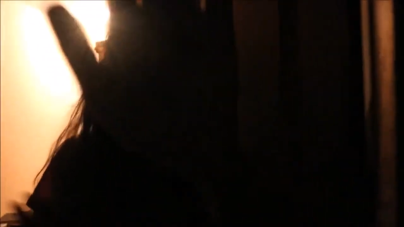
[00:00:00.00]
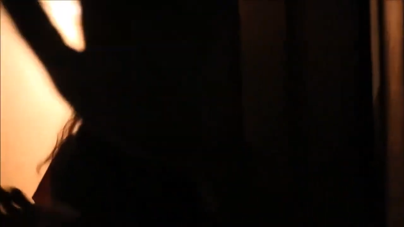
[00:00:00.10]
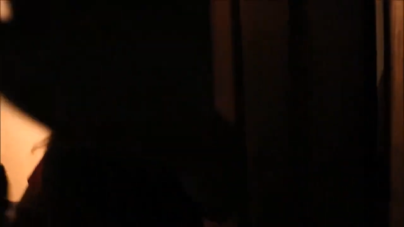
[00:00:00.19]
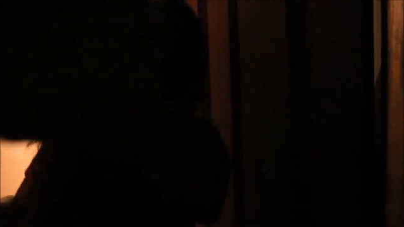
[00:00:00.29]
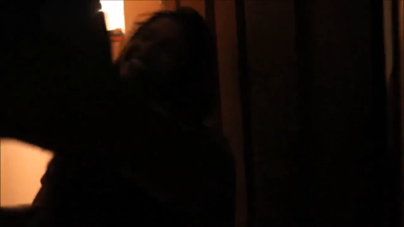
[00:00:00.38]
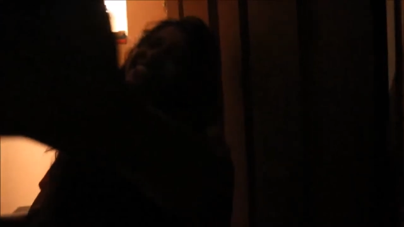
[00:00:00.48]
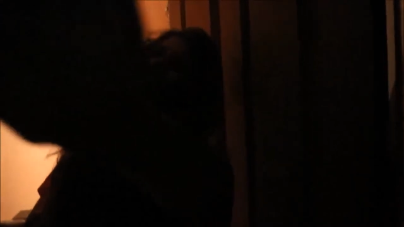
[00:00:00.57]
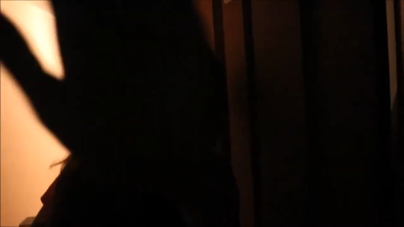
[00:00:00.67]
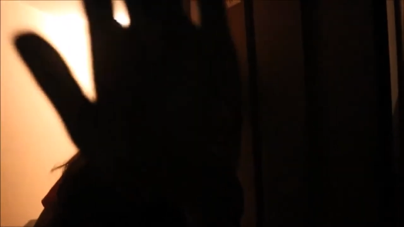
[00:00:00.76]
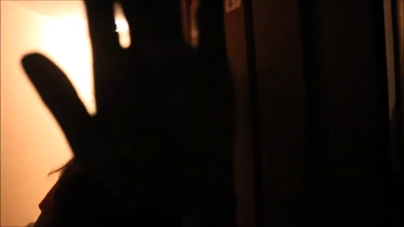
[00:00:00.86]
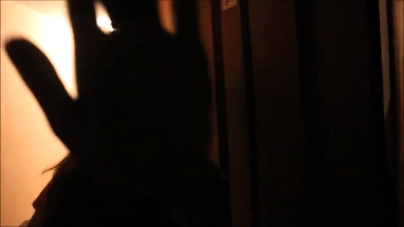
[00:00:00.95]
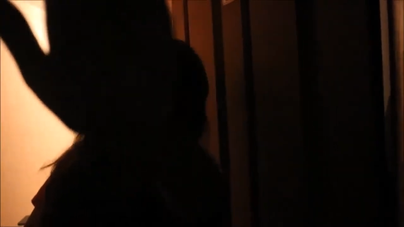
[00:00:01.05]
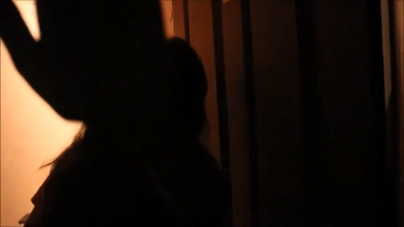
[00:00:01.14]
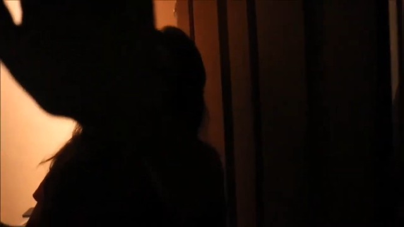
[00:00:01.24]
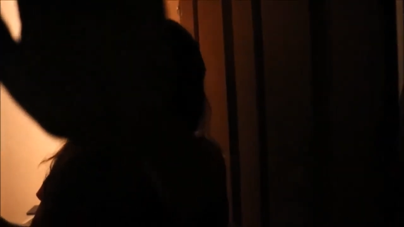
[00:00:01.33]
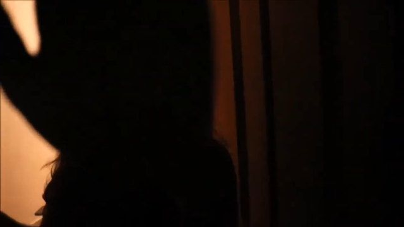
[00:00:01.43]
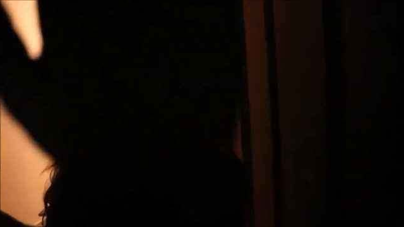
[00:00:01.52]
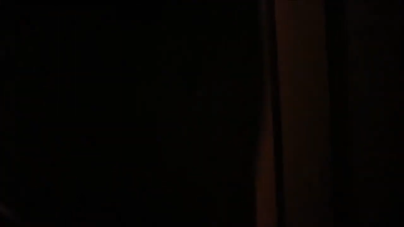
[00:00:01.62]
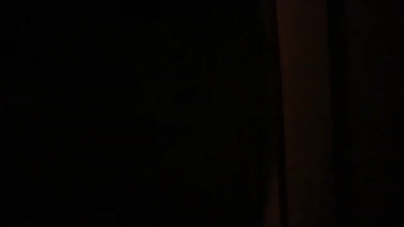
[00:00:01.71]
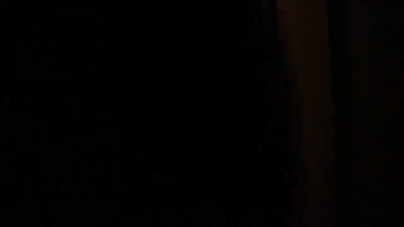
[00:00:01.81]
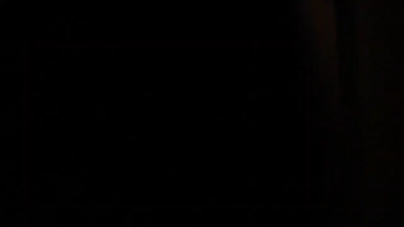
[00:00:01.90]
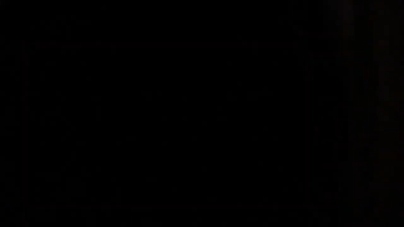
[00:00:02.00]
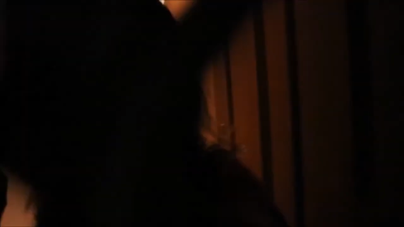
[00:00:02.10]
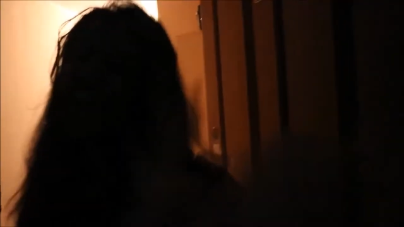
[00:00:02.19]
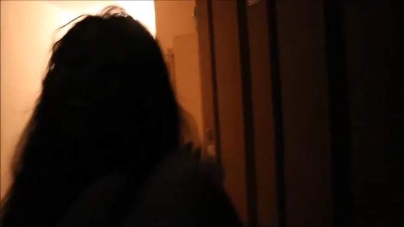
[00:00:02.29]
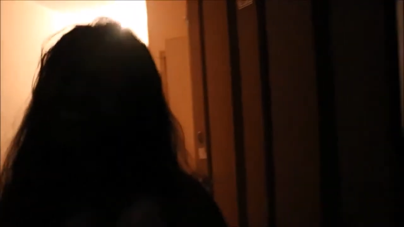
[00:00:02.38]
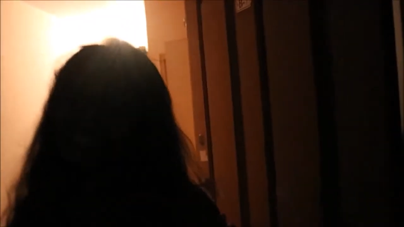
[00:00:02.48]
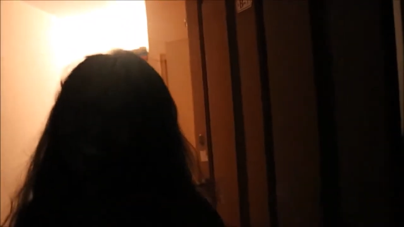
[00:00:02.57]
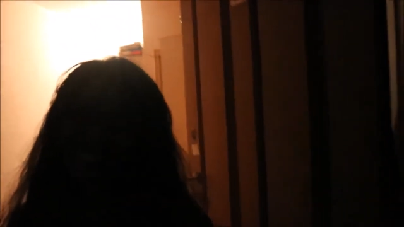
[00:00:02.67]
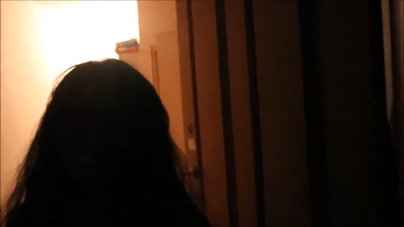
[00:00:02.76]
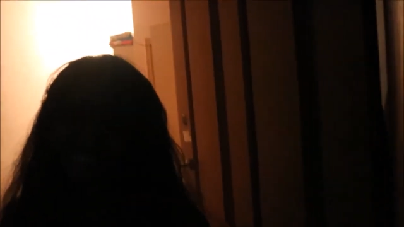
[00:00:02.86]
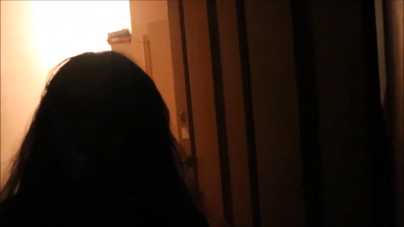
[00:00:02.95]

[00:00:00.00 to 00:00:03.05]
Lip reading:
Nobody's mouth can be seen.